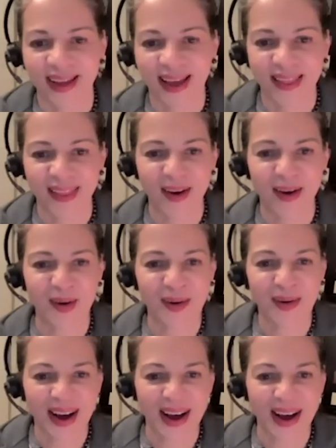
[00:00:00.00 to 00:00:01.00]
Hello,
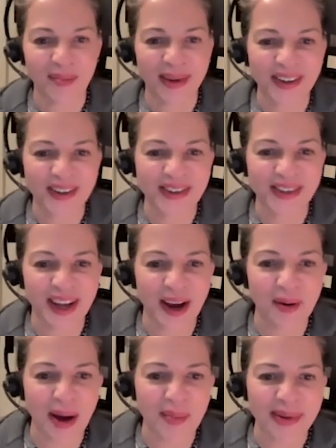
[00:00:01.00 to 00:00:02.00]
I'm Dr. Jehni
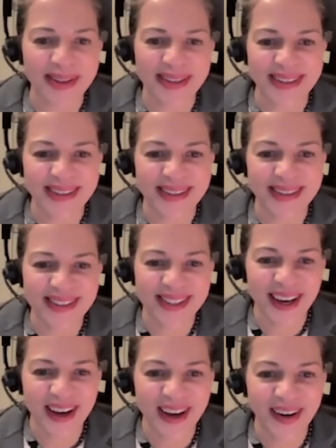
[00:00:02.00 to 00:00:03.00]
Robinson,
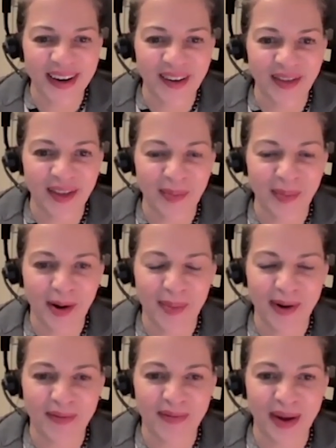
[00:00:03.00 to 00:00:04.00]
chair of the
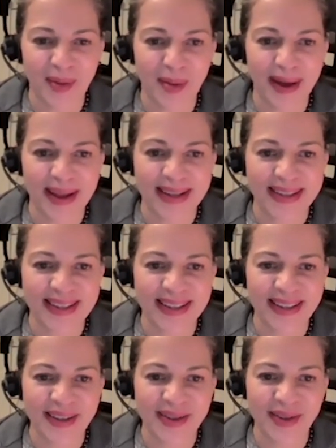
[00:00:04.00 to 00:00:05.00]
Department of Family Medicine
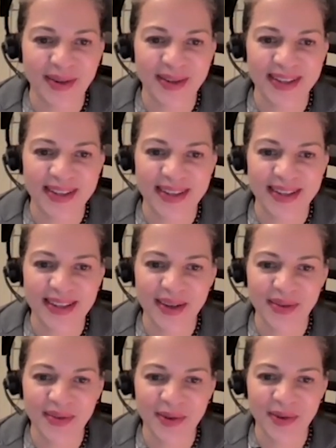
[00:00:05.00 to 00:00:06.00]
and associate
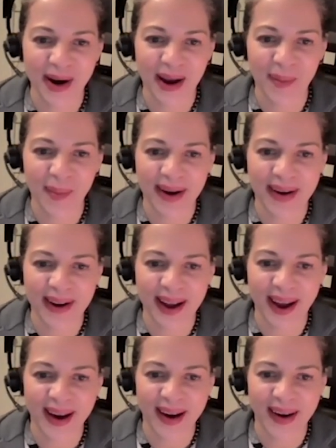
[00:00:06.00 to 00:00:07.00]
dean for primary
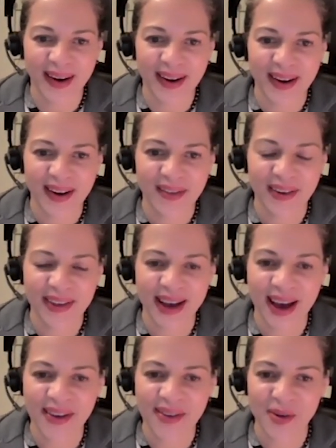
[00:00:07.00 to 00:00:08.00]
care for the
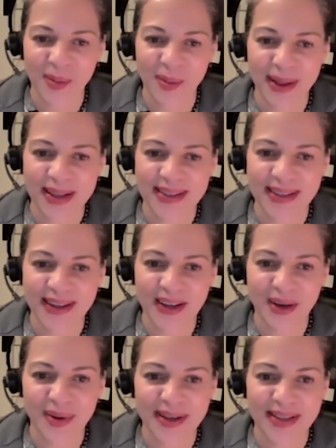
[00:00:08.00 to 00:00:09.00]
Keck School of Medicine at
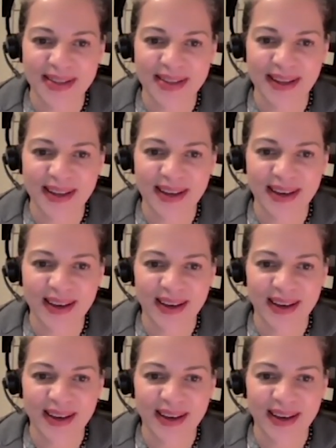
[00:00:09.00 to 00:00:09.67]
USC.